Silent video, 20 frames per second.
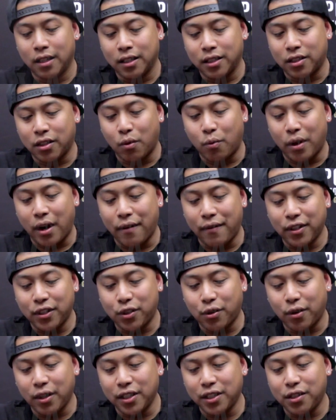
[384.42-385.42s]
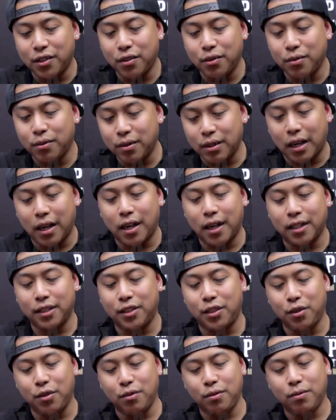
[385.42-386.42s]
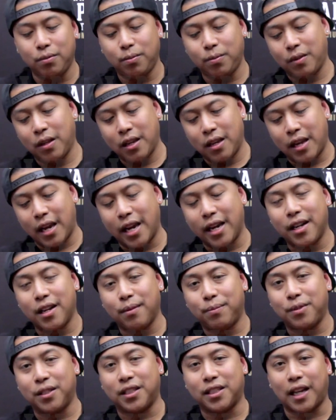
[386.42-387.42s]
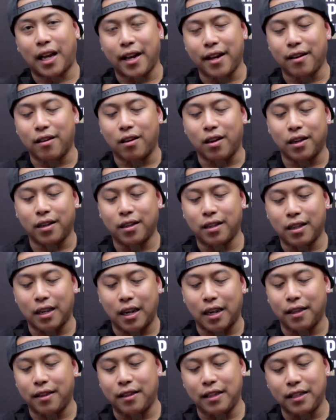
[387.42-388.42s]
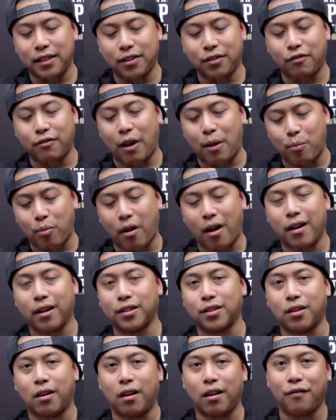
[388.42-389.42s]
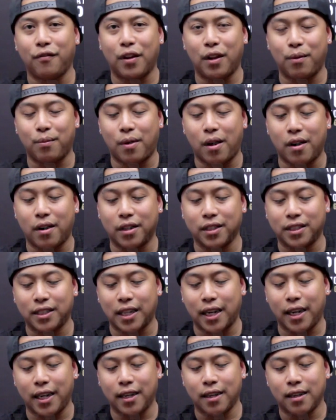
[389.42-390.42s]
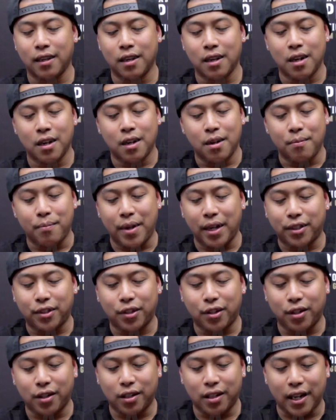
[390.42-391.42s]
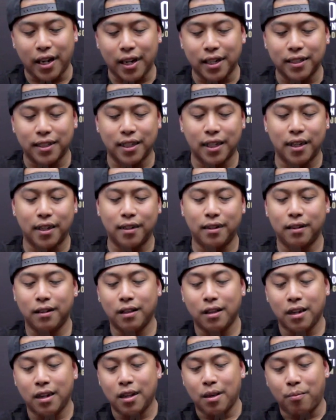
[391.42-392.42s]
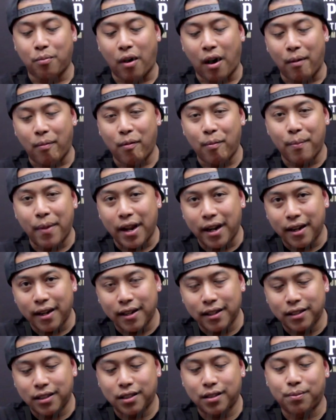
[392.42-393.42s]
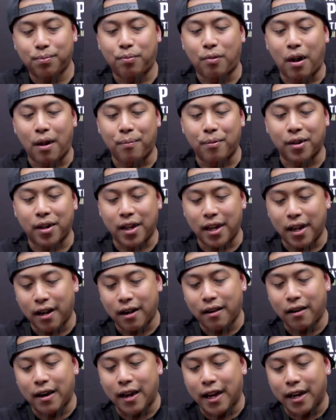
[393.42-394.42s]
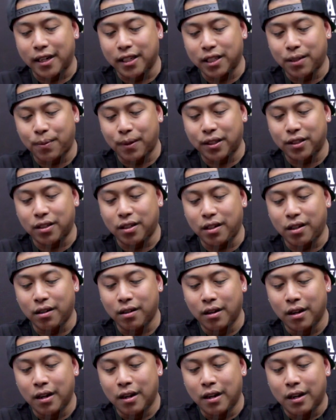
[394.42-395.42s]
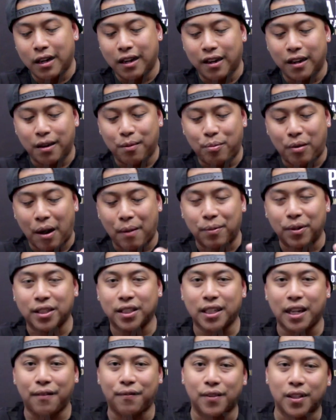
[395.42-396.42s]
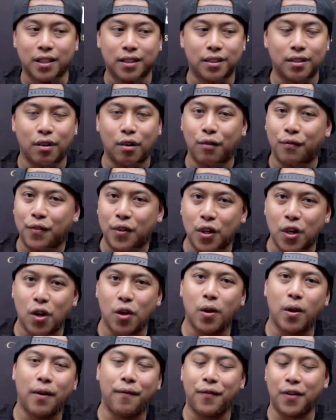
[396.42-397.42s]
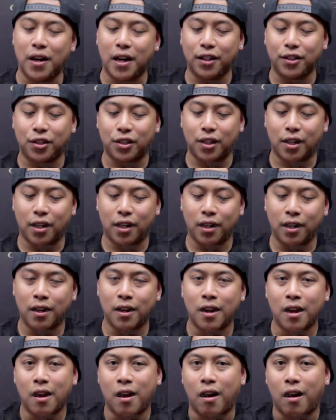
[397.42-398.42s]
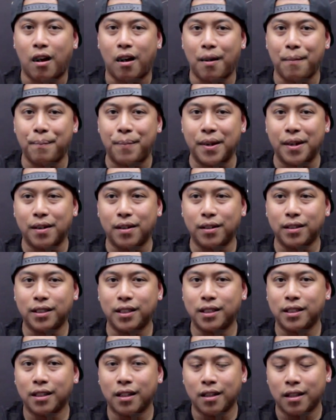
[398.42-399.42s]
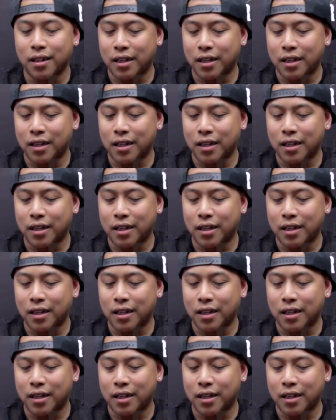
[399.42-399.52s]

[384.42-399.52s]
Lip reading: So whatever choice you do end up deciding on, these great products are all available on our site. Make sure, like I said, proper maintenance, proper care, and especially proper safety. So if you're not sure on builds,